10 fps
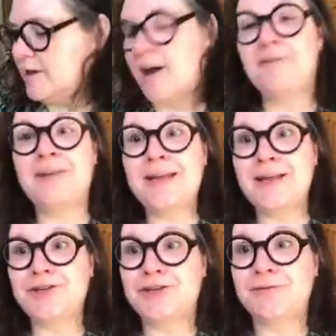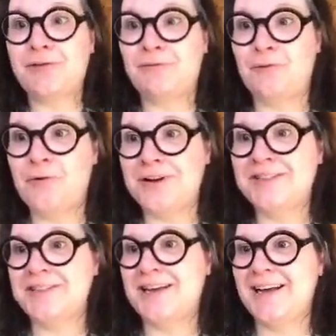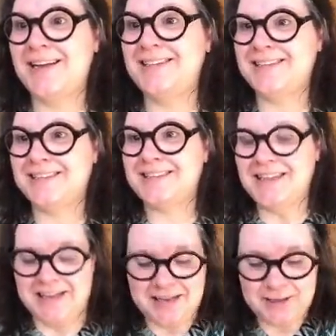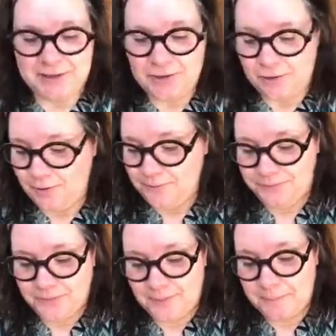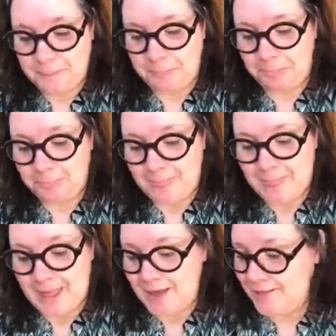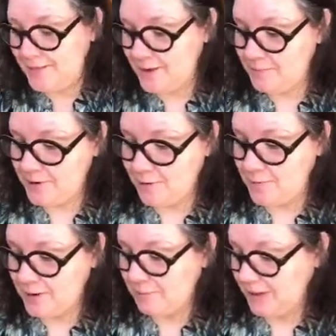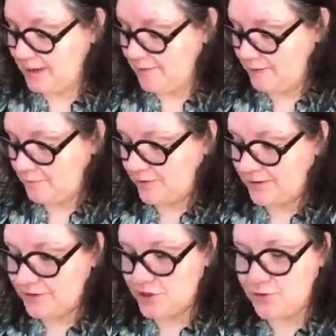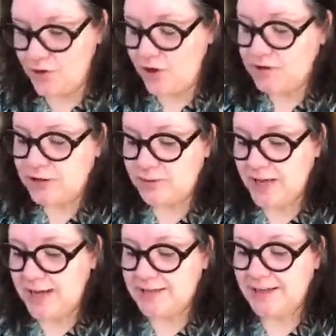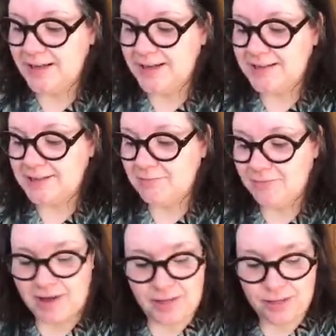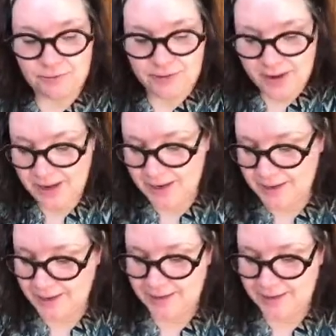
of each of the 4 designs. So there we go. We're going to play around with this. You also get some thread.